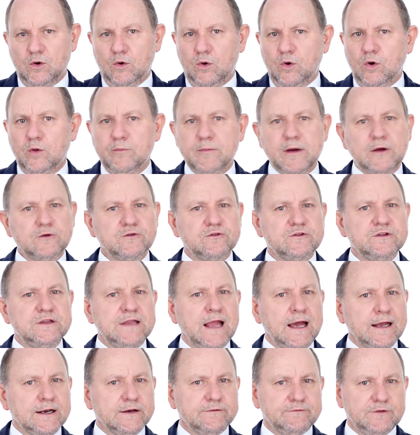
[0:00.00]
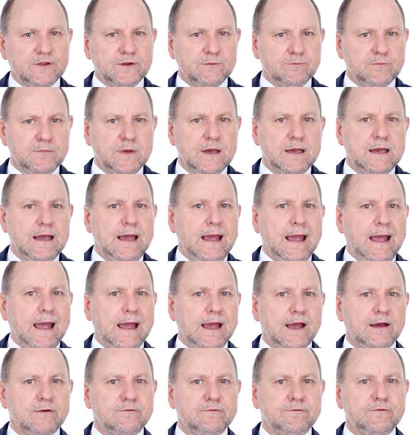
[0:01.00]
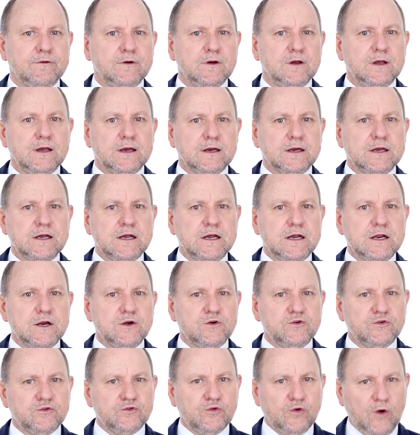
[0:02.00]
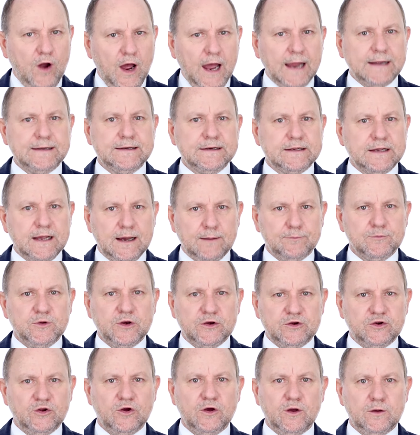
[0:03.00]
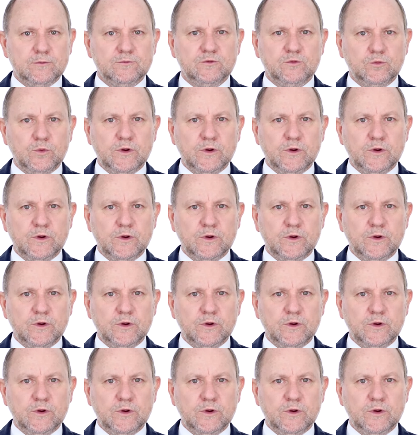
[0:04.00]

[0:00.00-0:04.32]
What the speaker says: Almost none of them have tried to come to terms